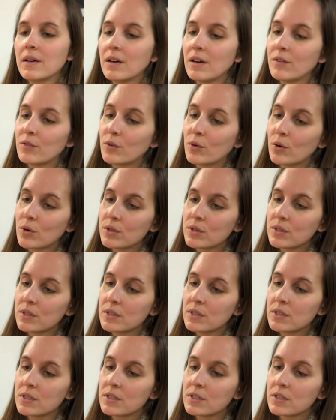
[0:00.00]
Of course,
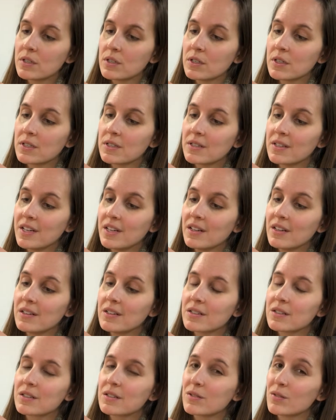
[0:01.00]
this needle
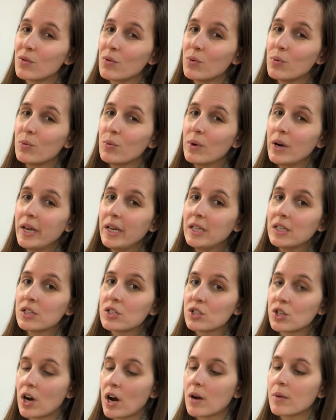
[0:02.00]
is quite
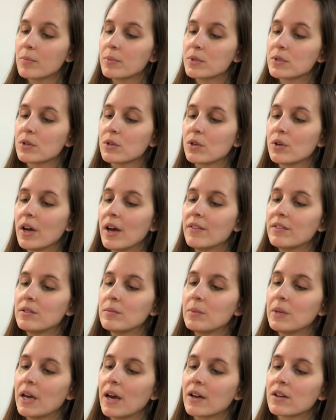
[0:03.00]
sharp, so you have to
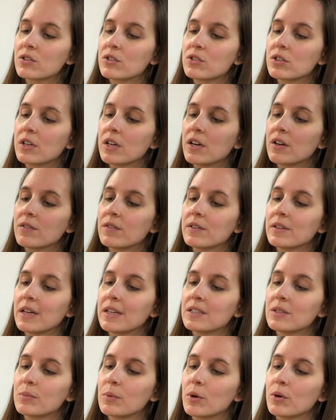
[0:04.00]
be extra careful
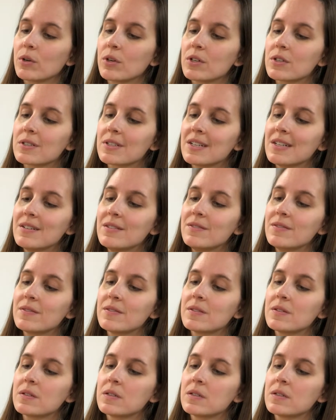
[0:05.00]
not to poke yourself,